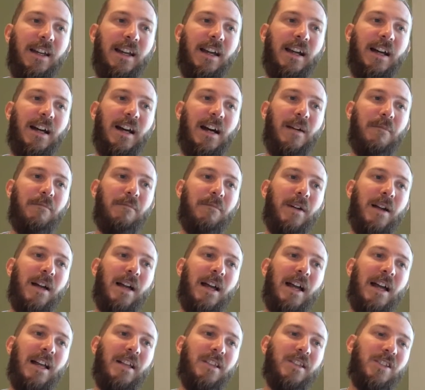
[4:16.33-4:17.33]

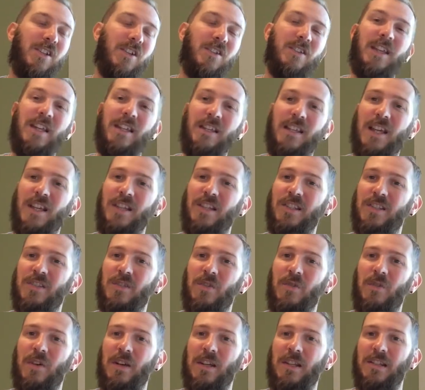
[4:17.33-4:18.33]
And so these
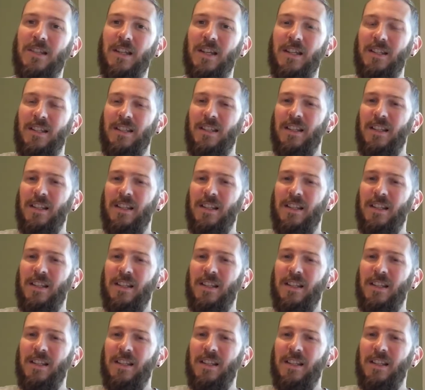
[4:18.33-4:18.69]
stories,